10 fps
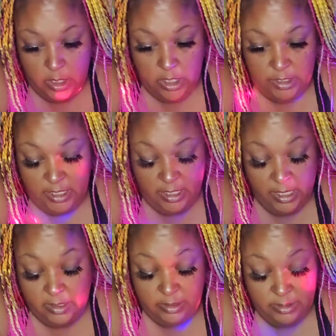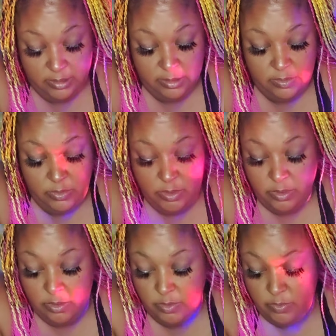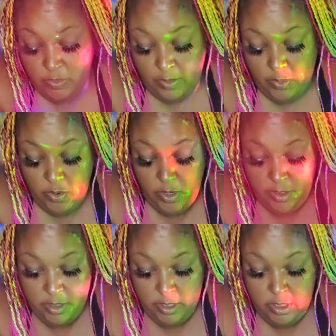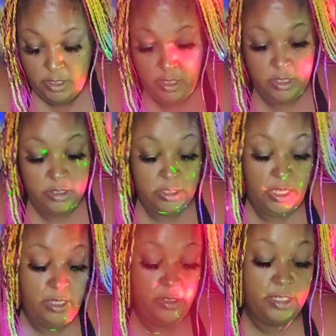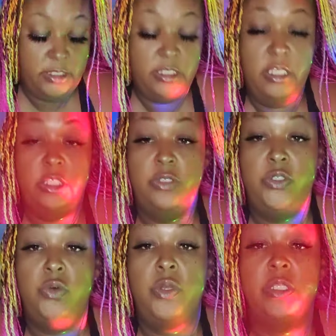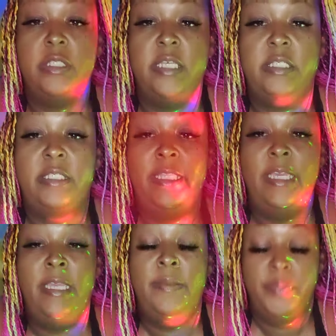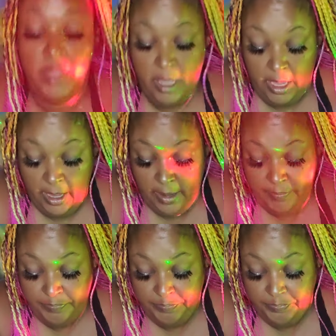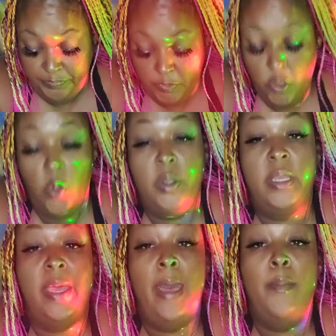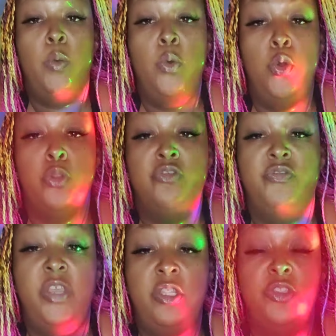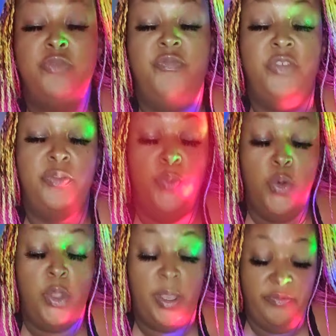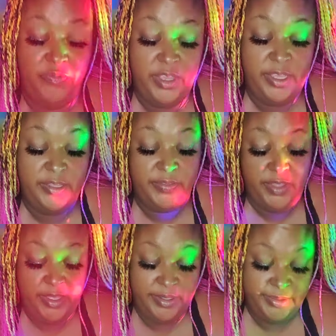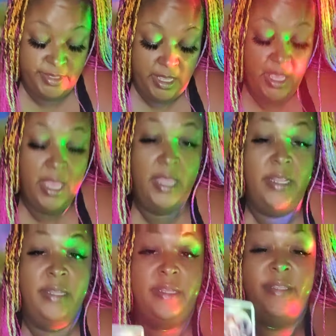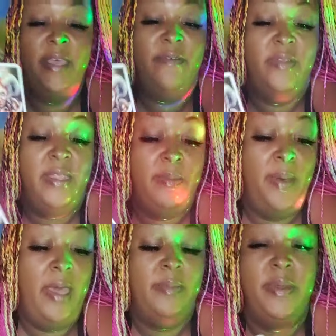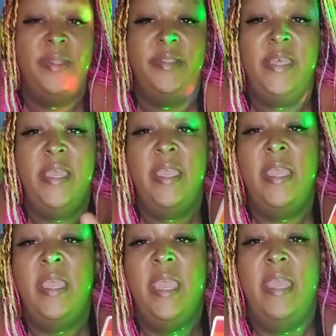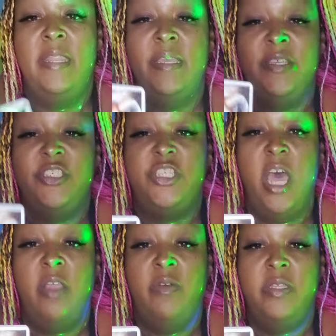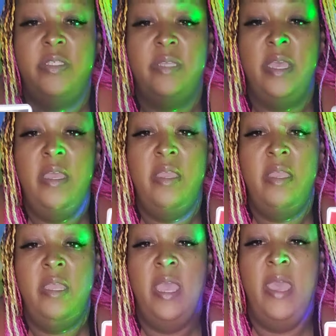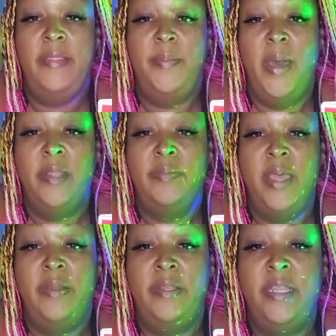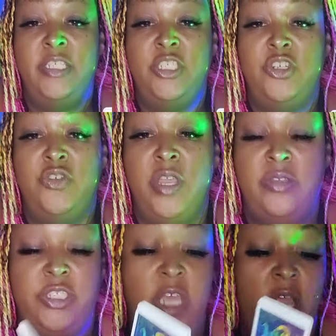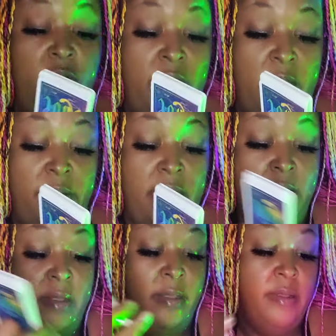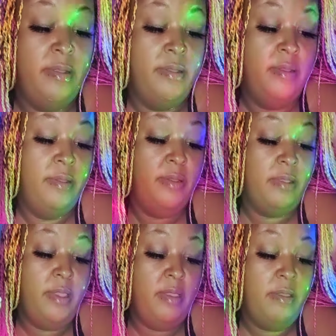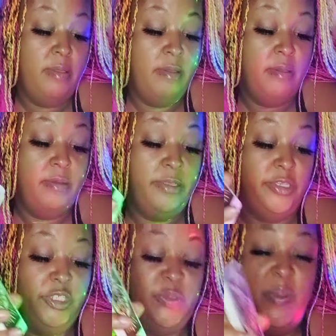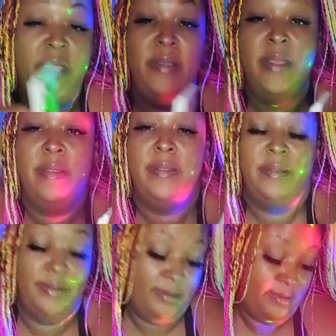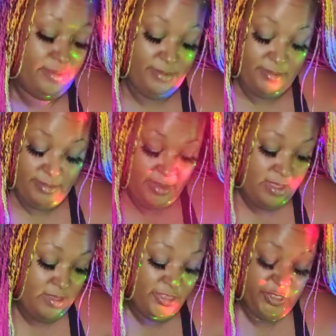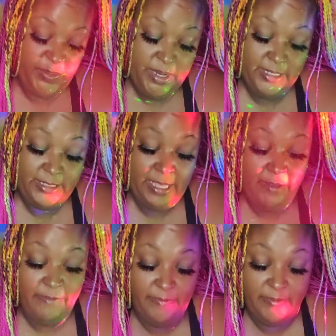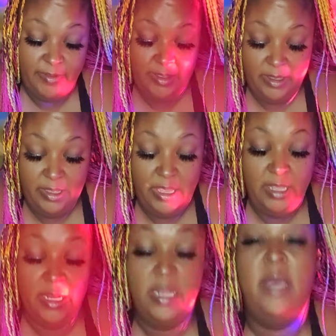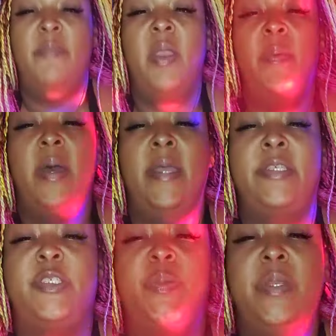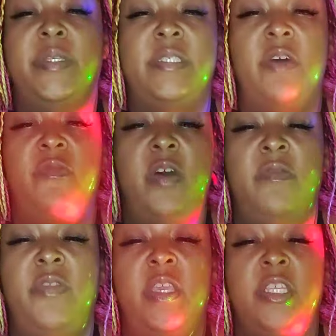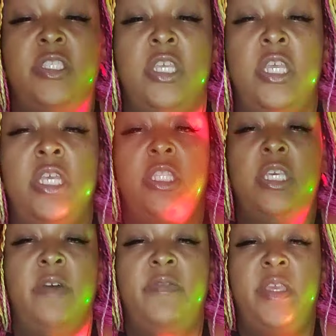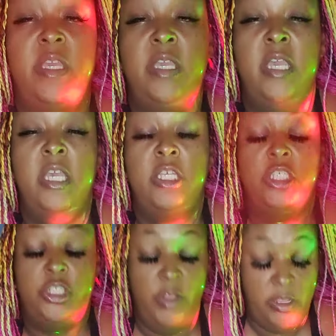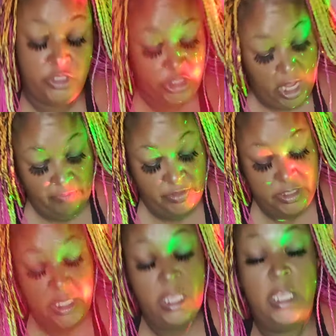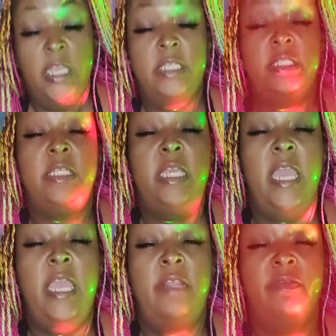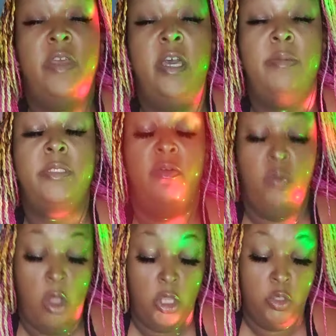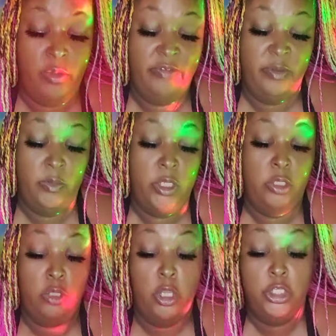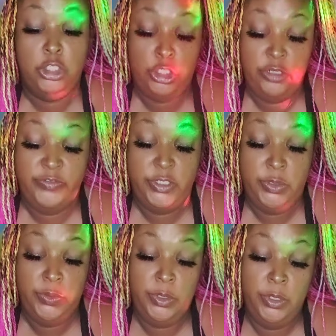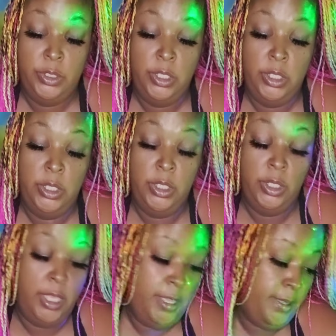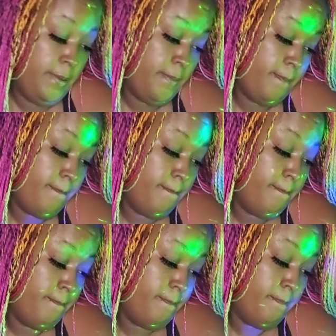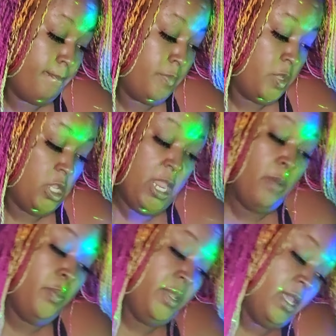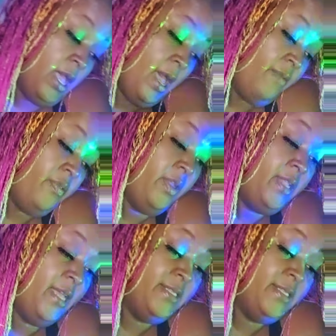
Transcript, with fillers: anything else? Ooh, one more. Okay, that's the Six of Swords. That's the um, going to common waters, vic the more convenient things. And then the devil at the bottom of the deck, and then your chakras, okay? At the bottom down there, that's your crown chakra down there, okay? Your spirit, okay? Your spirit self. And then right behind the spirit self of the, the of the child chakras. It is the Eight of Cups of walking away from what no longer serves you. Okay? And that would be the conflict